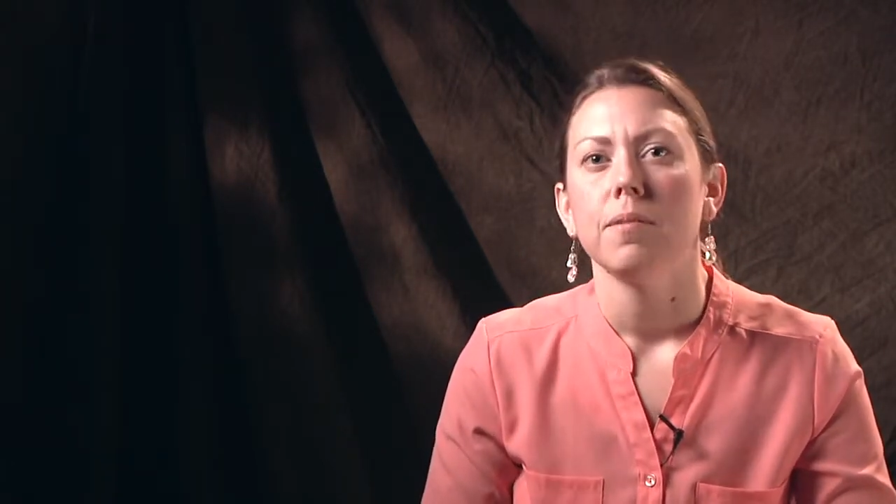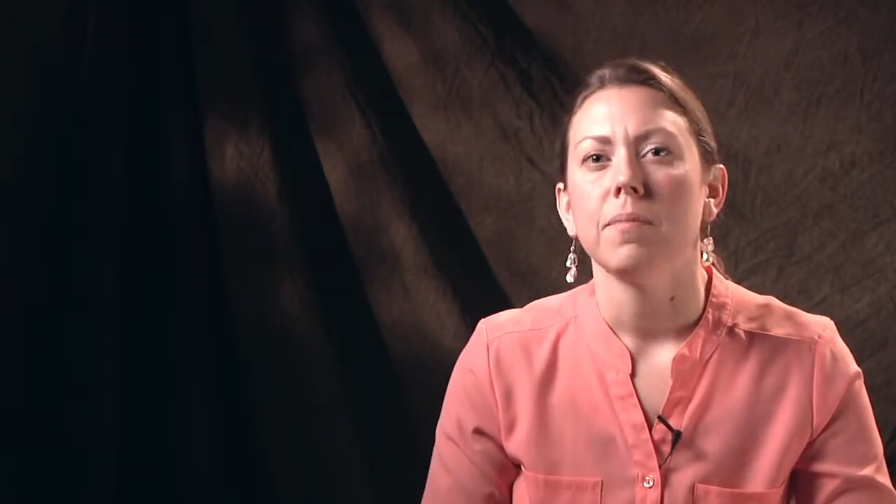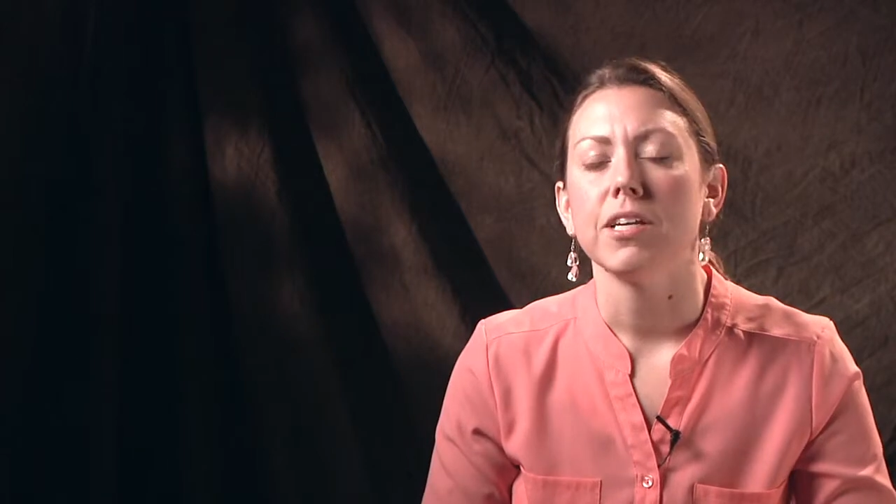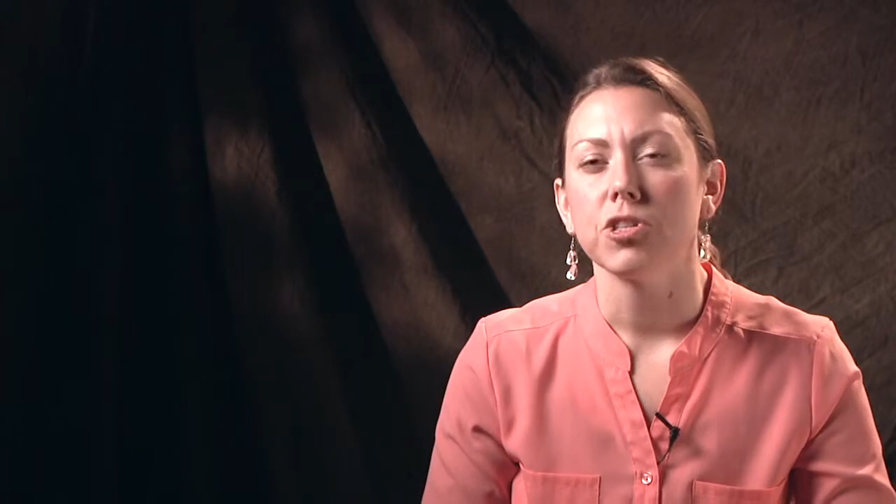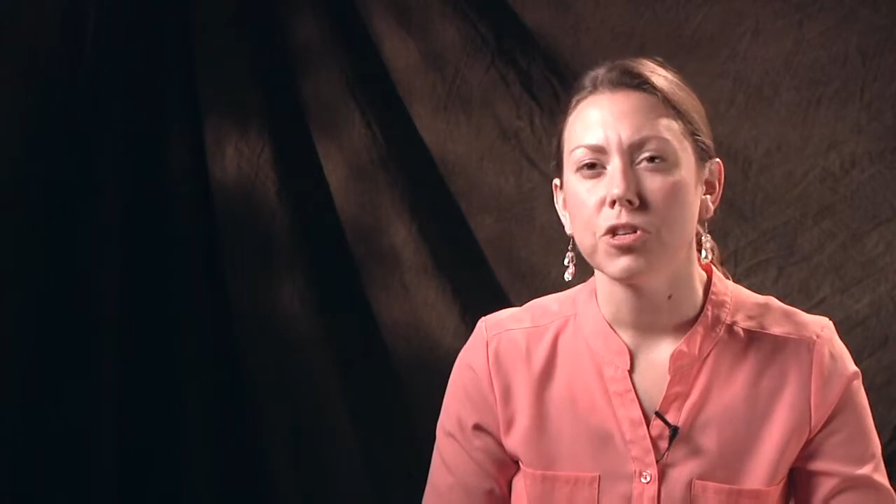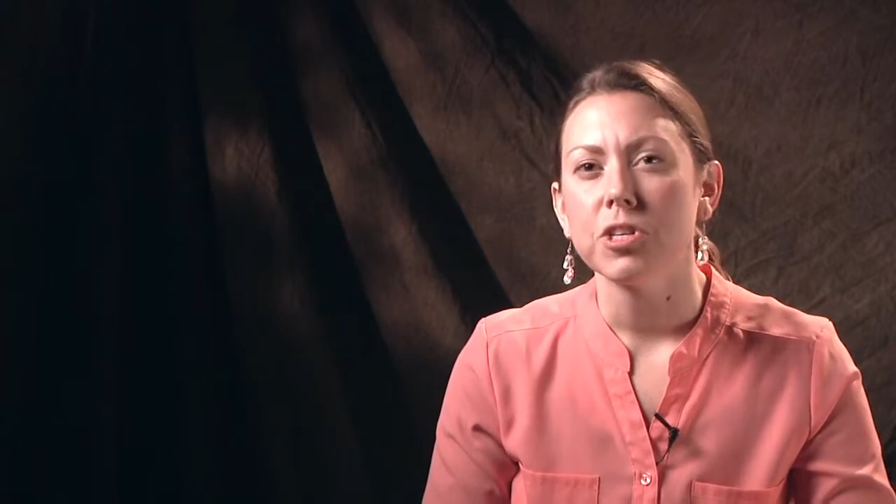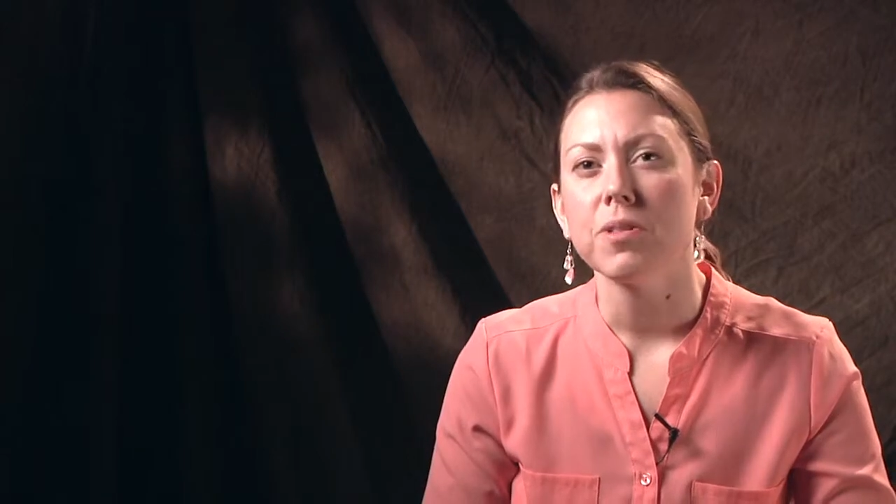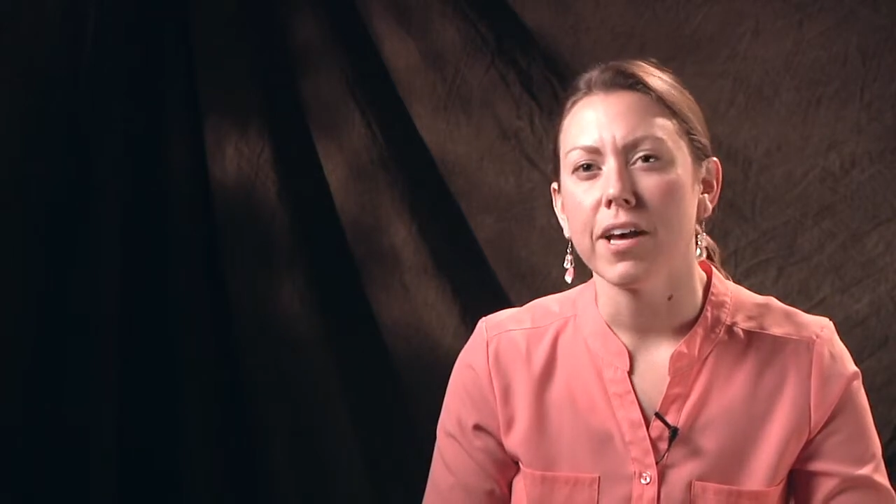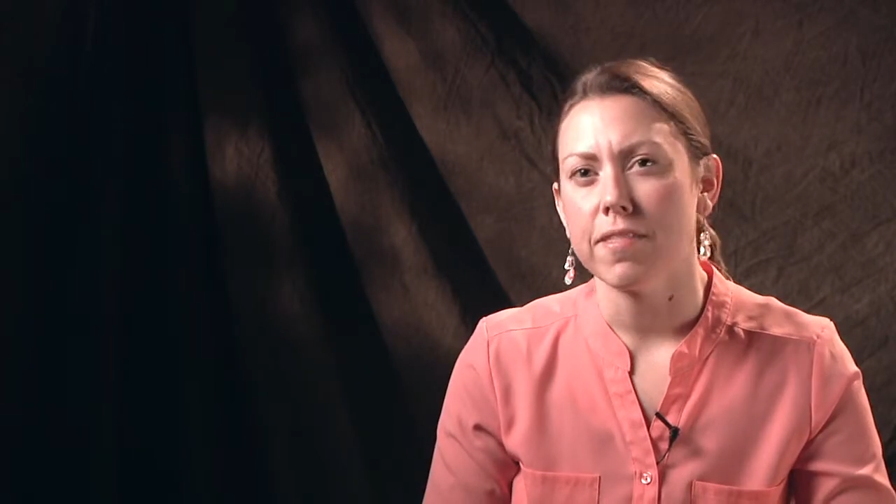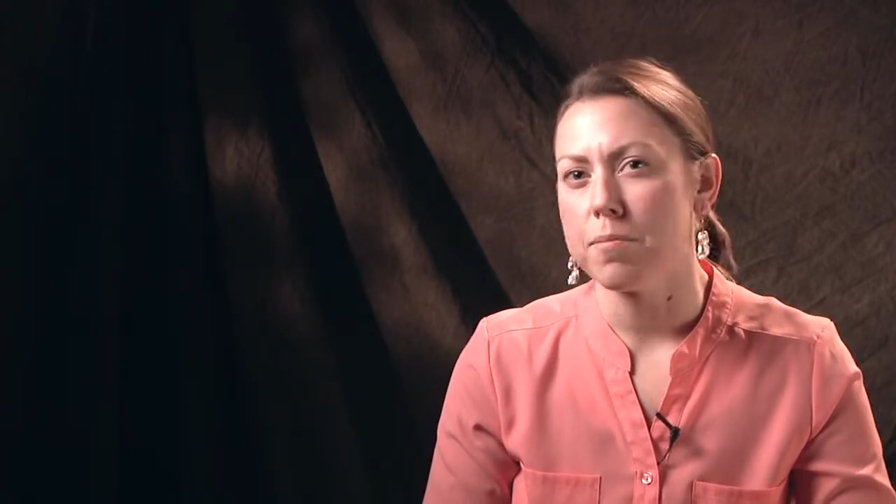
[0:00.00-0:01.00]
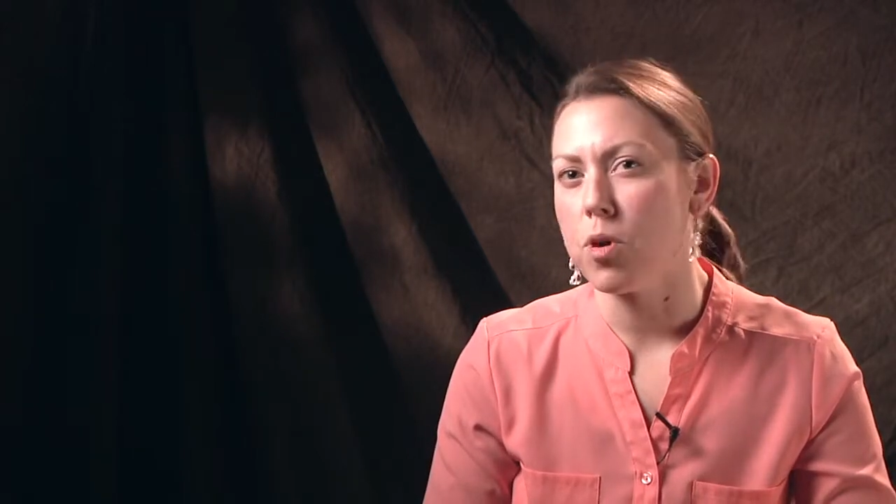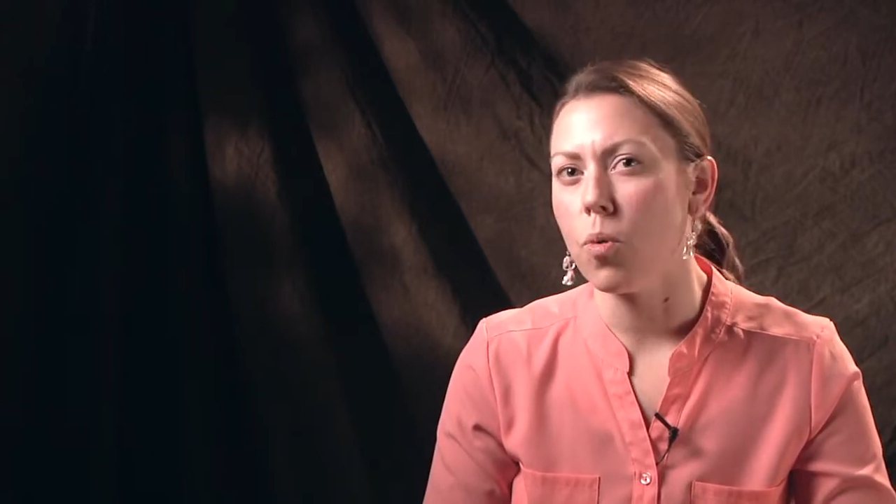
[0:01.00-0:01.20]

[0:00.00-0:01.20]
make sure you let them know